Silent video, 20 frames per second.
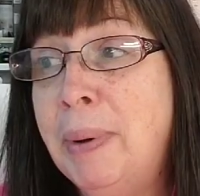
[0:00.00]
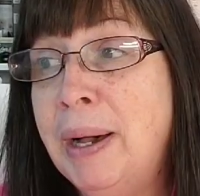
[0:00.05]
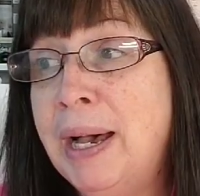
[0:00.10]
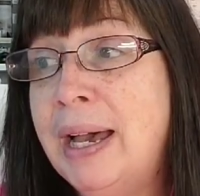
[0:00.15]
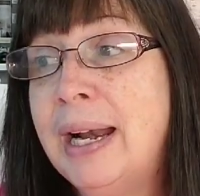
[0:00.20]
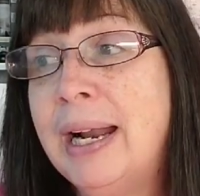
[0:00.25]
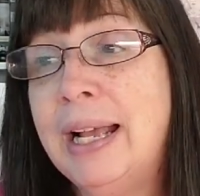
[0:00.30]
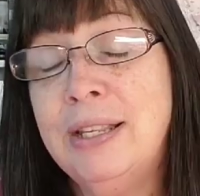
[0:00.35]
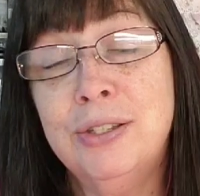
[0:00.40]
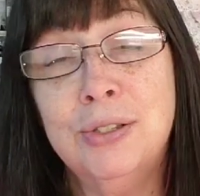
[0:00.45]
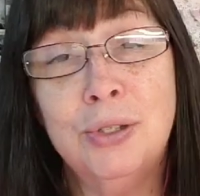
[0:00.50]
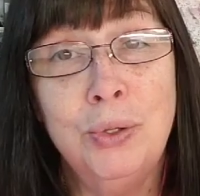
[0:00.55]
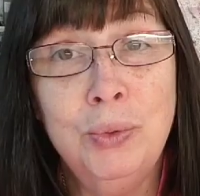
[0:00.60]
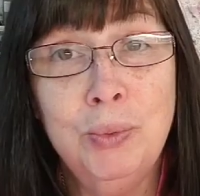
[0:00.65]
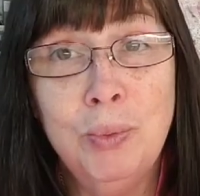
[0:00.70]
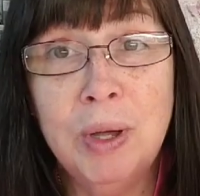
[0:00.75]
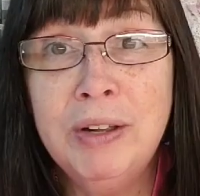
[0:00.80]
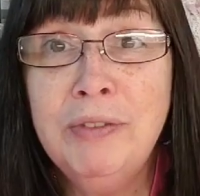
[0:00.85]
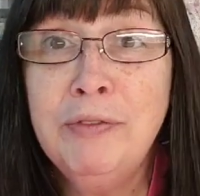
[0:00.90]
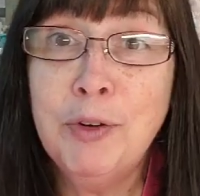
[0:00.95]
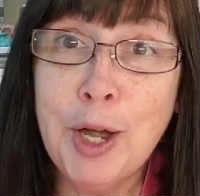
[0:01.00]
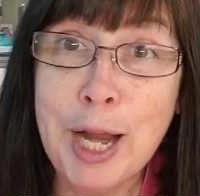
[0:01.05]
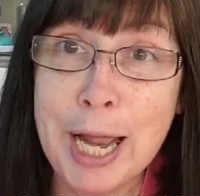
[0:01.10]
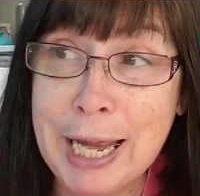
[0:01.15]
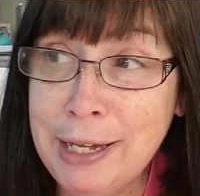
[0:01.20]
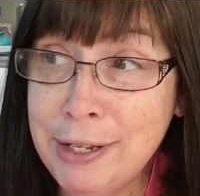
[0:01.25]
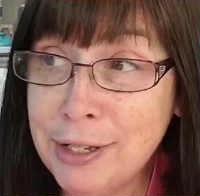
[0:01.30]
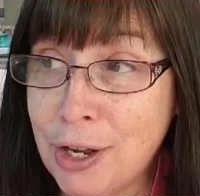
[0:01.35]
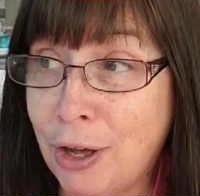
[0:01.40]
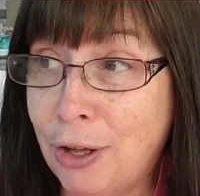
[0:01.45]
but I sold one
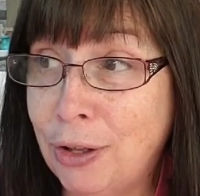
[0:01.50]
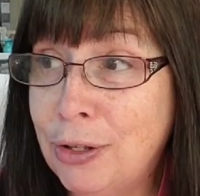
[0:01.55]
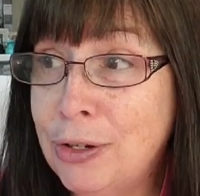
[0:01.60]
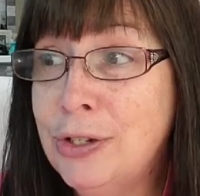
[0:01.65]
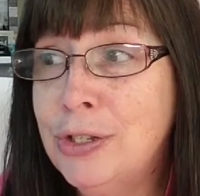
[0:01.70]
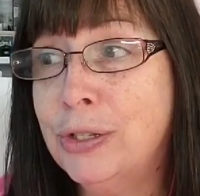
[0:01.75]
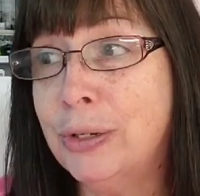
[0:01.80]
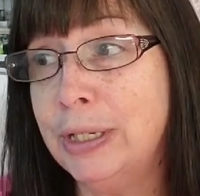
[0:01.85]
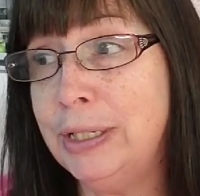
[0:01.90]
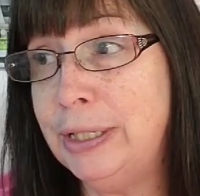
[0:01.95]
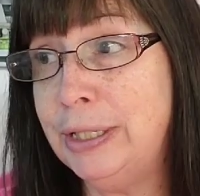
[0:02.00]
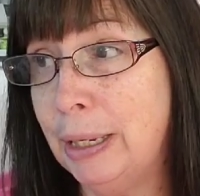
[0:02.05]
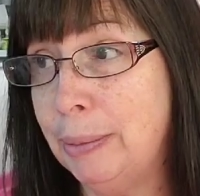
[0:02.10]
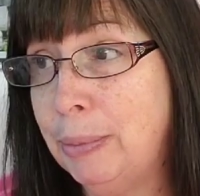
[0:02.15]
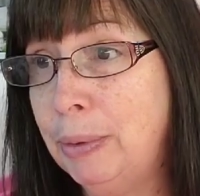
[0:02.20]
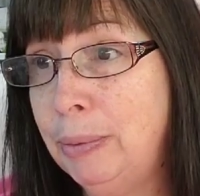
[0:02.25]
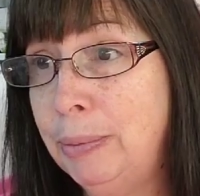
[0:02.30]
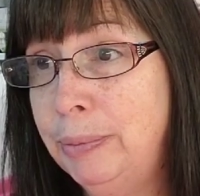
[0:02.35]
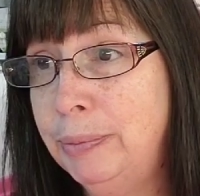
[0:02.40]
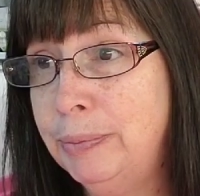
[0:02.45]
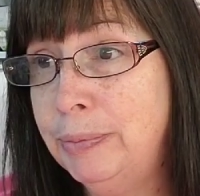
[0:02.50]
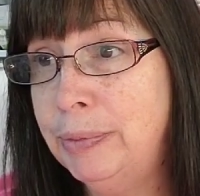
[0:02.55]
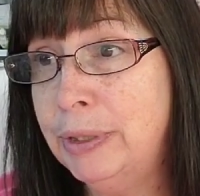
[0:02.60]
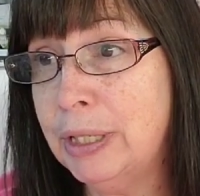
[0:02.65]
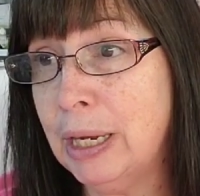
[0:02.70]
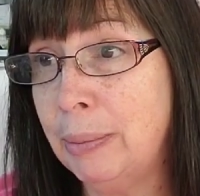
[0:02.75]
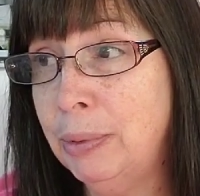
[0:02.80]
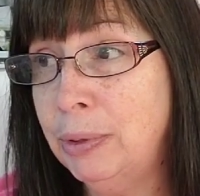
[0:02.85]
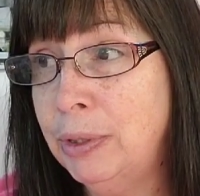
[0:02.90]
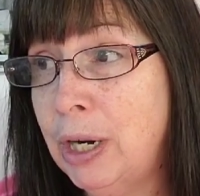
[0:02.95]
for eight dollars so I doubled
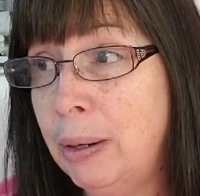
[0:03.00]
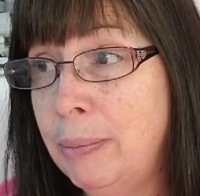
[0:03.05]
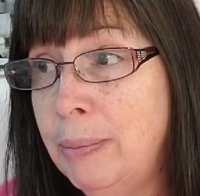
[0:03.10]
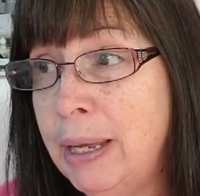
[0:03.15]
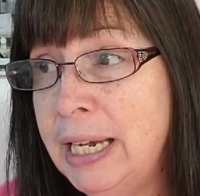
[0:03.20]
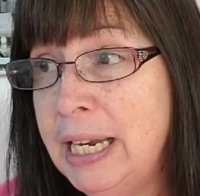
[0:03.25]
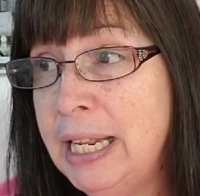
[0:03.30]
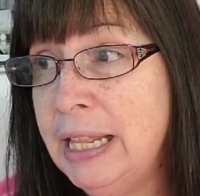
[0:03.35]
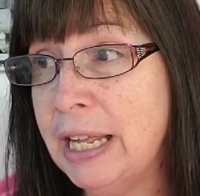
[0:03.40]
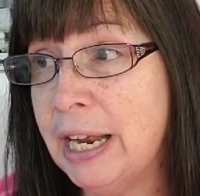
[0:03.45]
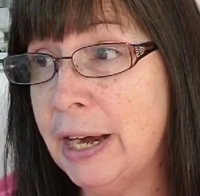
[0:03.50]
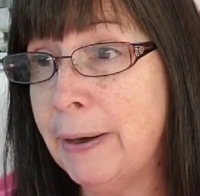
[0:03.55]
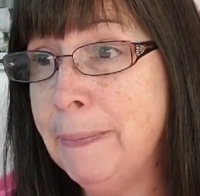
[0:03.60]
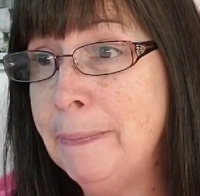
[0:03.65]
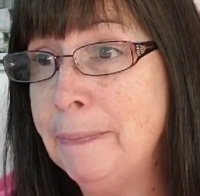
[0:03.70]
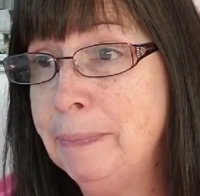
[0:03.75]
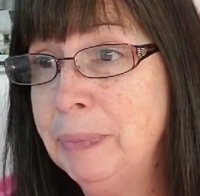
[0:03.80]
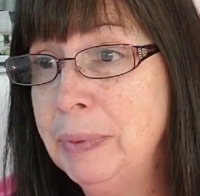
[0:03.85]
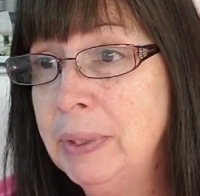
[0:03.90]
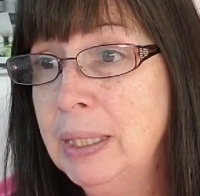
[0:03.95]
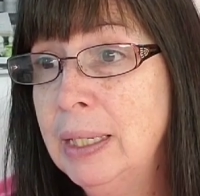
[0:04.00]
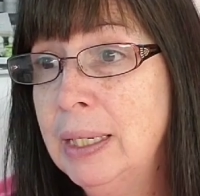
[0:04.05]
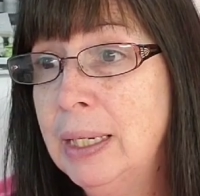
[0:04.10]
doubled our money there